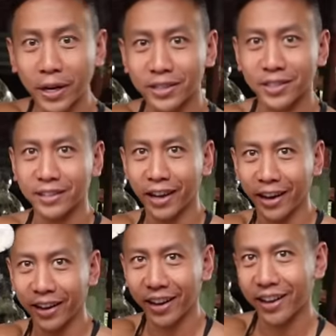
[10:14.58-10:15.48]
picked today.
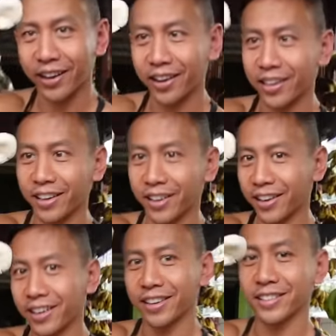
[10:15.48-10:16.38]
Oh,
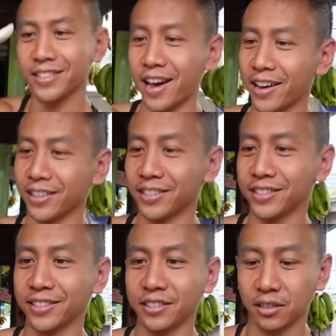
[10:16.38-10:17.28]
cool. Yeah.
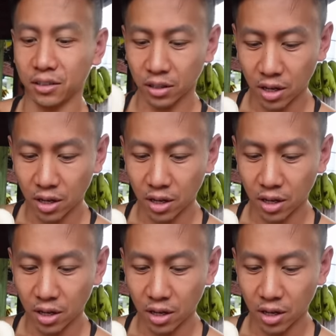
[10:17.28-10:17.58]
Those are